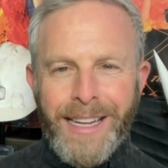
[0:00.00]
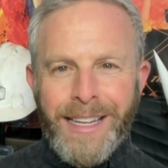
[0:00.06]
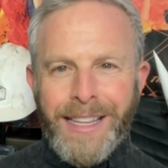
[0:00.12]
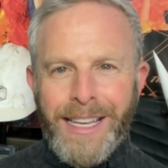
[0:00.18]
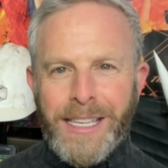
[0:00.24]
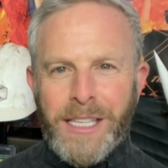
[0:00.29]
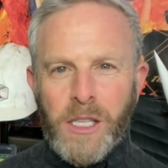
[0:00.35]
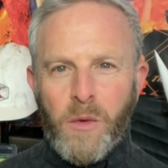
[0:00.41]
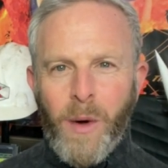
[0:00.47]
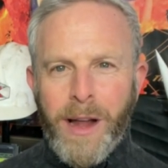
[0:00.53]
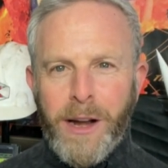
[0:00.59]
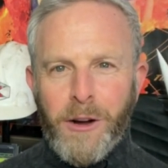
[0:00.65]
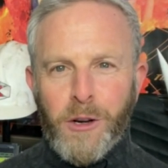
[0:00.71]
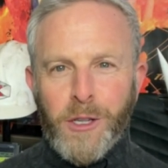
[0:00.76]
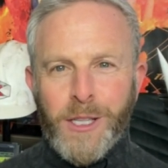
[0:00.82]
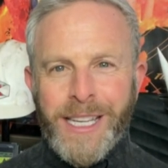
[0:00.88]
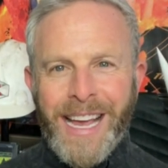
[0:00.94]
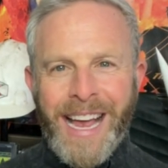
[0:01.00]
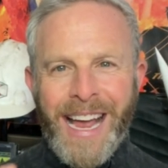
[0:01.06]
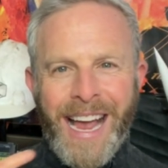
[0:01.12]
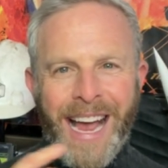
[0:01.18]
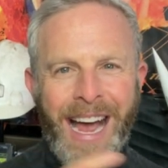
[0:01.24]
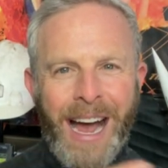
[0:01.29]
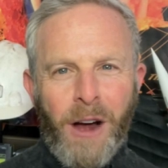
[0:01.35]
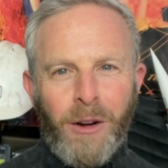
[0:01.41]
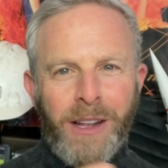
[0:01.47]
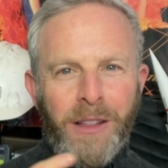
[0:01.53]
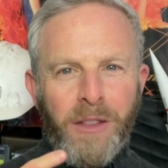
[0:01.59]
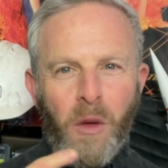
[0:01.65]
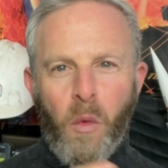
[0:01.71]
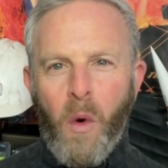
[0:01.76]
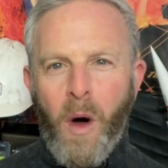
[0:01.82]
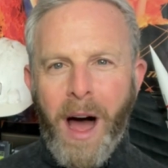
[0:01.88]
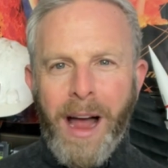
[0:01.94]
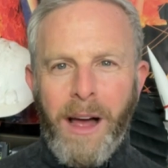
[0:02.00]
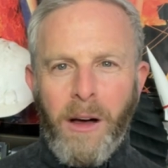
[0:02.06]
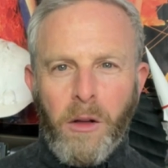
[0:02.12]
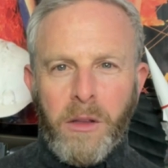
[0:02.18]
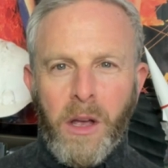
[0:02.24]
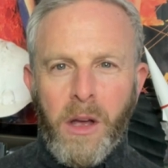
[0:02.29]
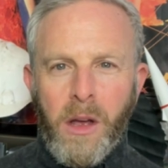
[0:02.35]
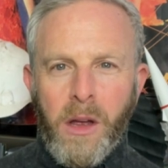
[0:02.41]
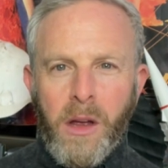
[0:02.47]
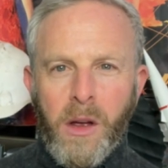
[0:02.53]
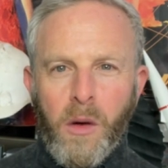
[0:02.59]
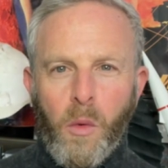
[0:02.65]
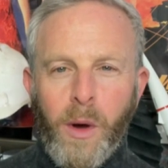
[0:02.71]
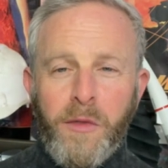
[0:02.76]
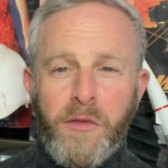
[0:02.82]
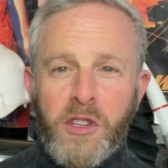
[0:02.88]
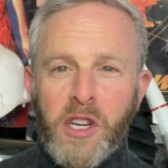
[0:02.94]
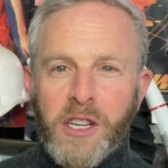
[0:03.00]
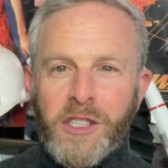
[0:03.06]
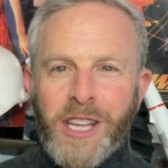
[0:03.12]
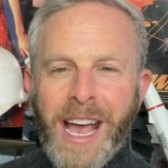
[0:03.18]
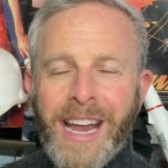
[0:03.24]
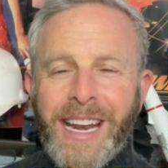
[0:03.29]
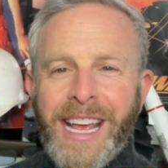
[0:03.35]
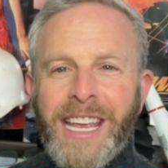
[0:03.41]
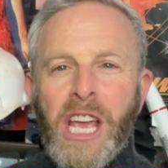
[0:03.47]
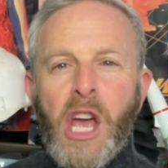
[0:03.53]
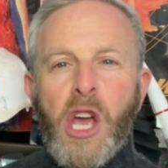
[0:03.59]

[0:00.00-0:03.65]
these sweaters out in the wild. We've just had a